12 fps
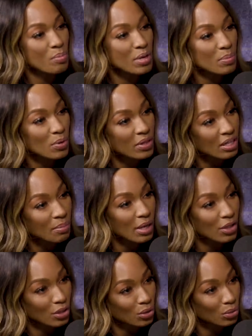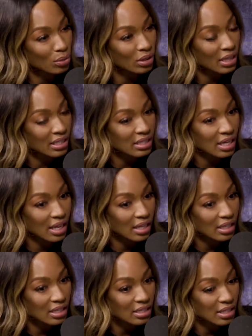people think about you and they say
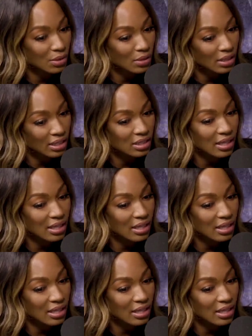they see you and they're like,